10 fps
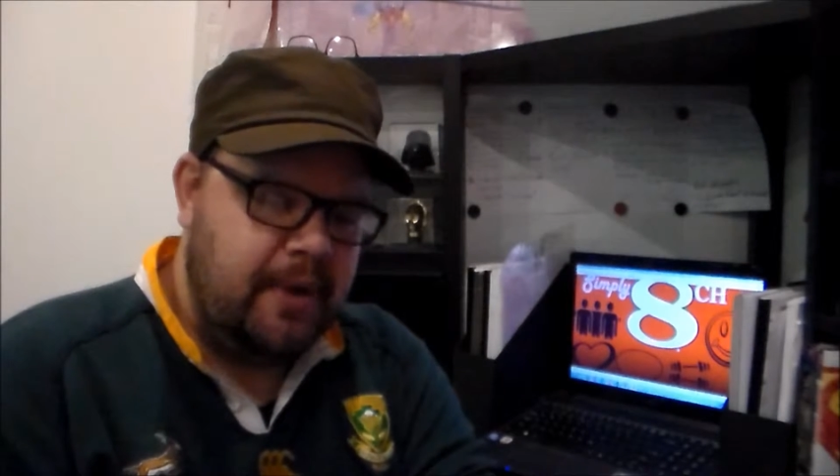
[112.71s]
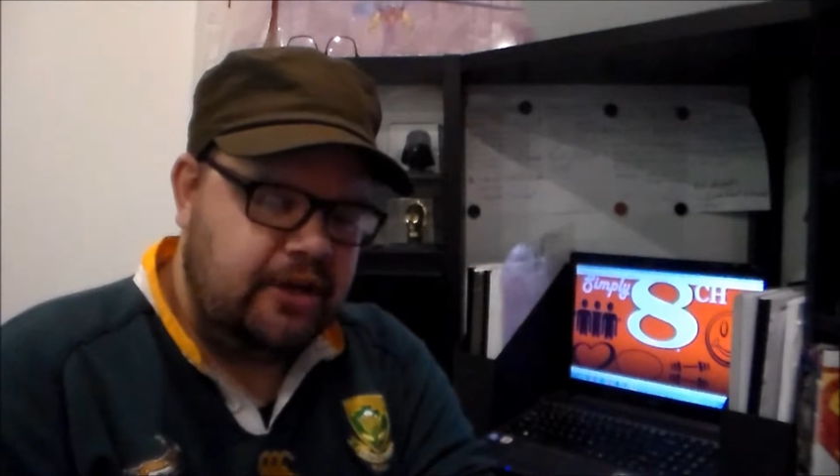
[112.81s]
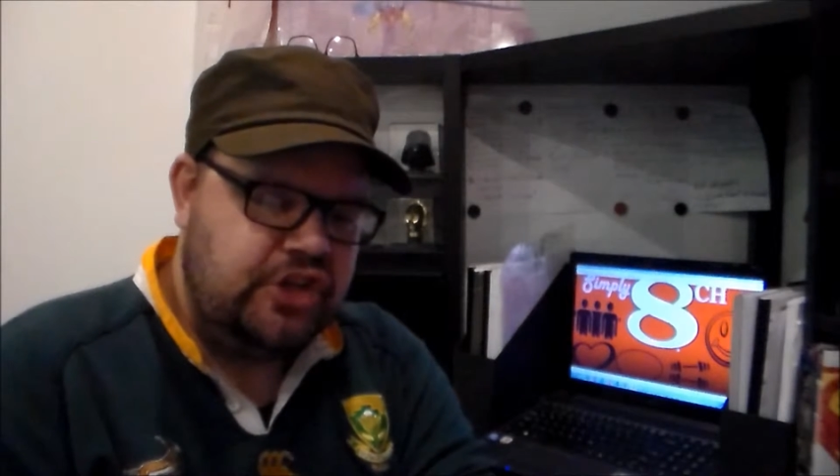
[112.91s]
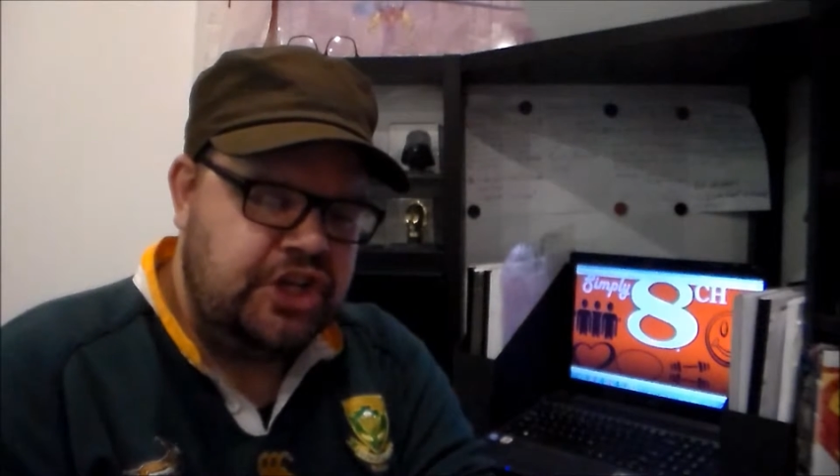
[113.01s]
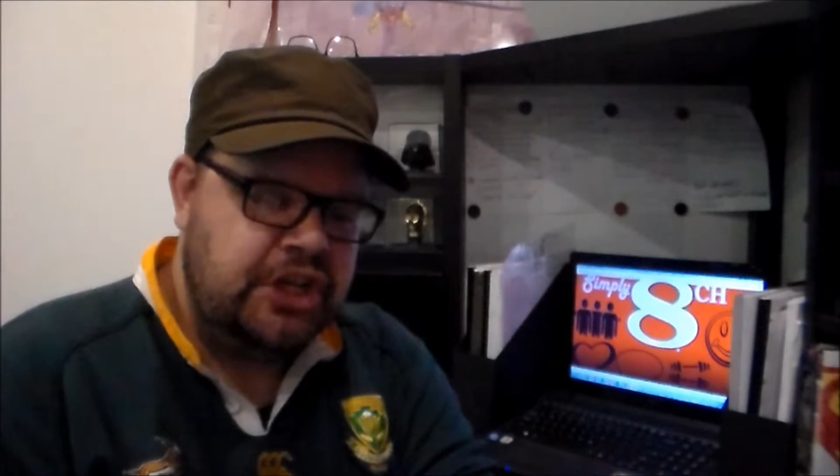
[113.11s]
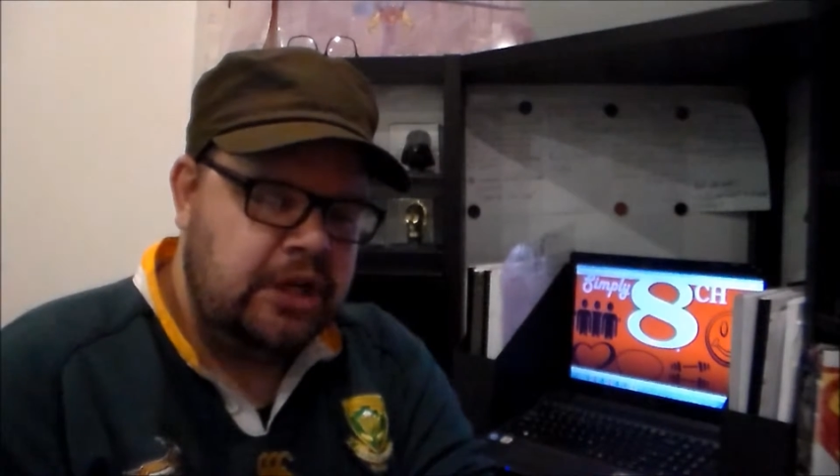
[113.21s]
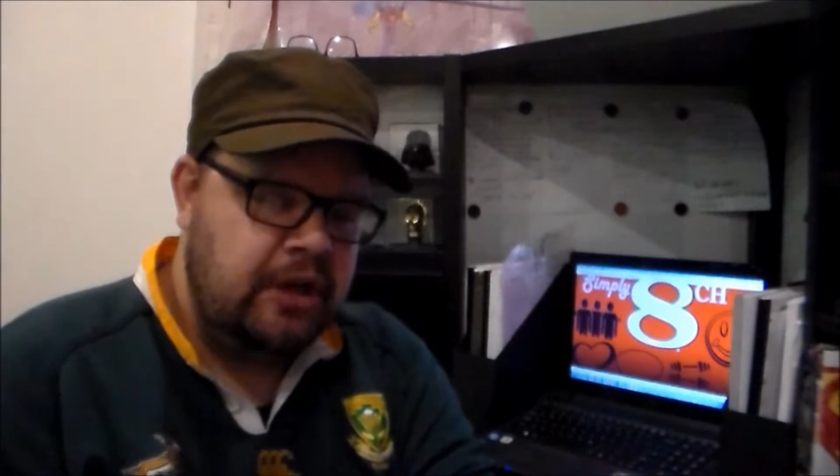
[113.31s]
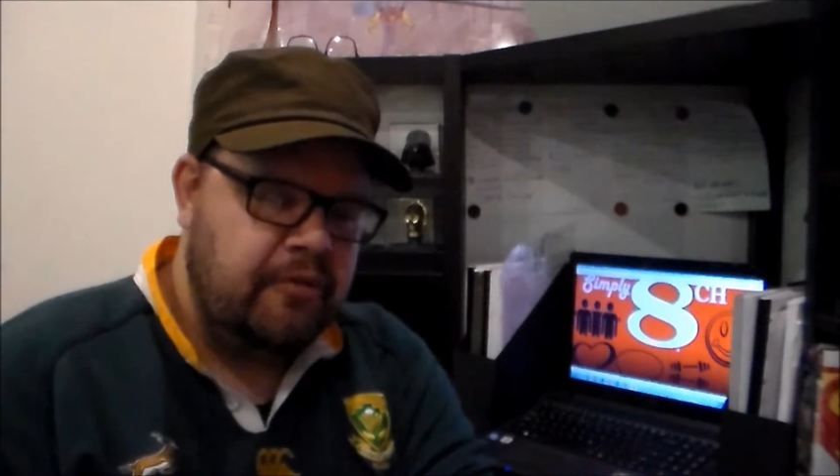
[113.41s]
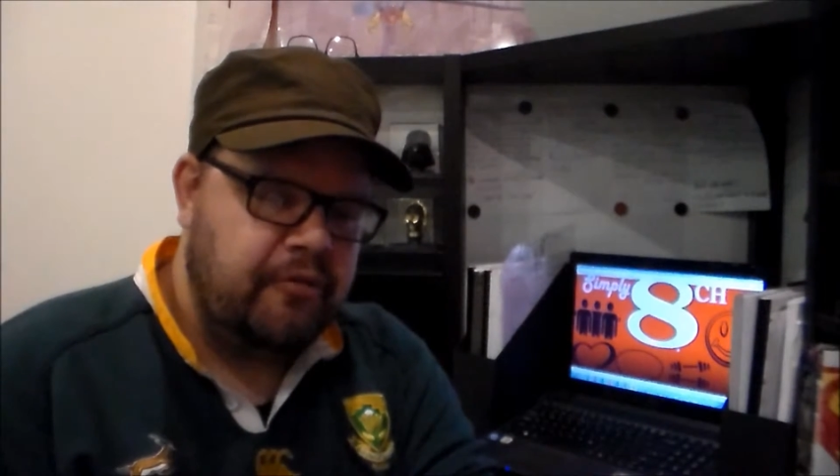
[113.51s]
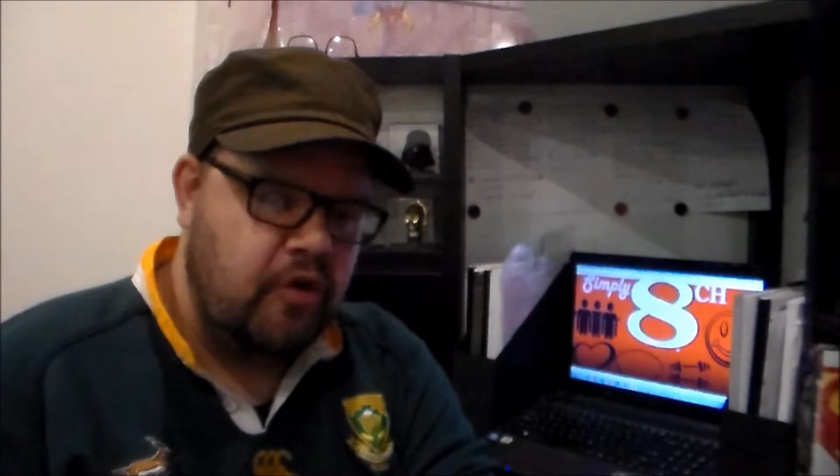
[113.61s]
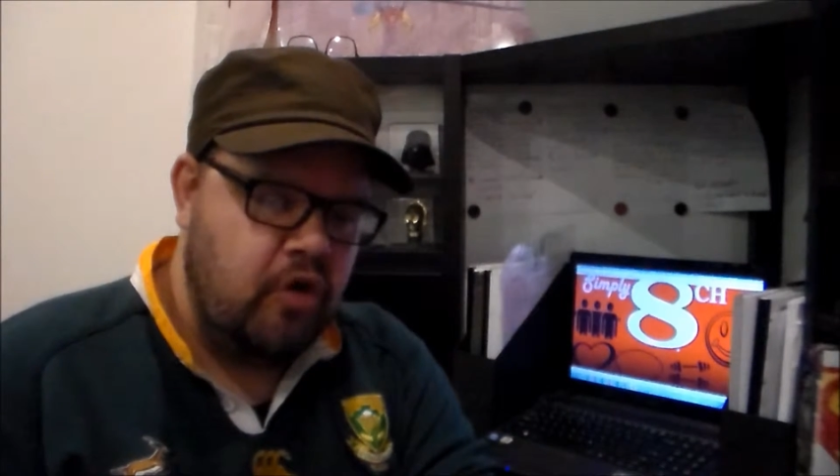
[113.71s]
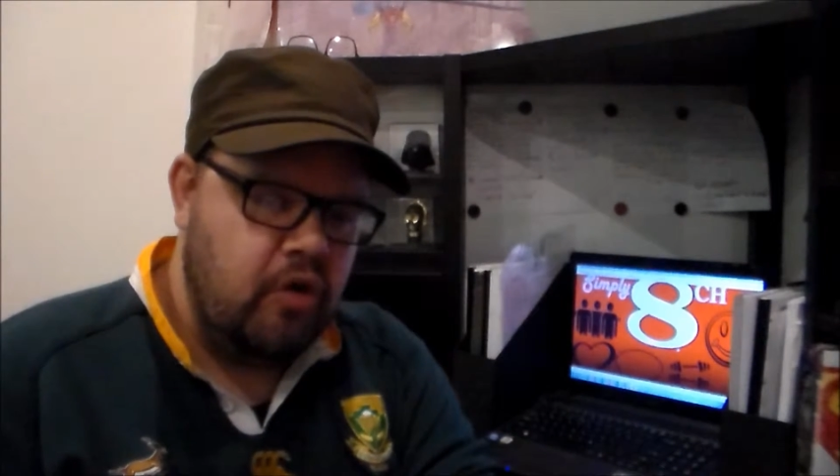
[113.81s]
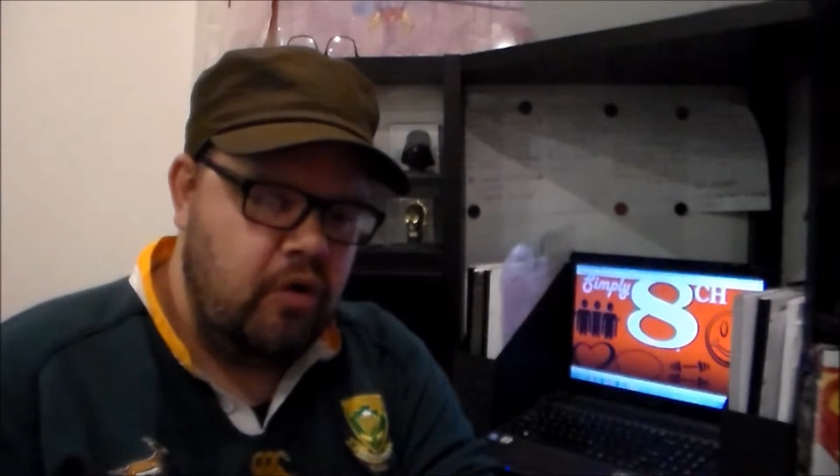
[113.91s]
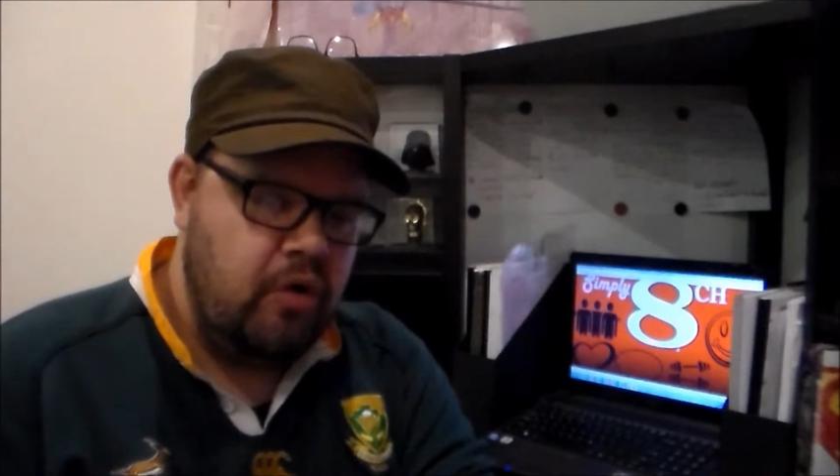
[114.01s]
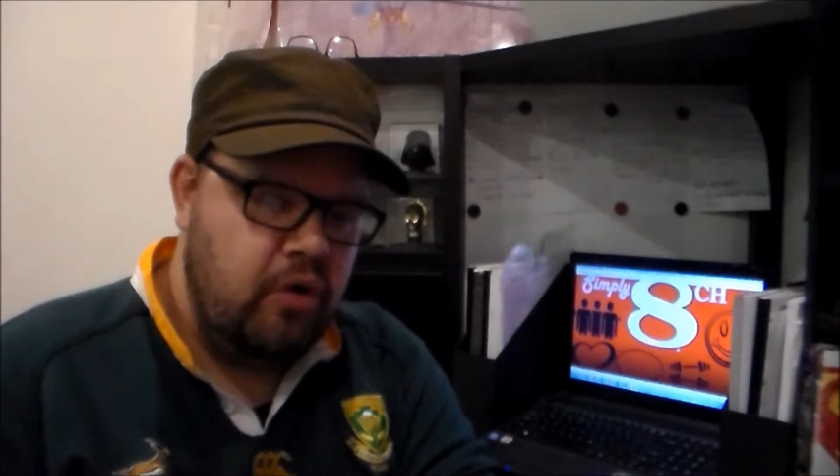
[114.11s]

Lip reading: much for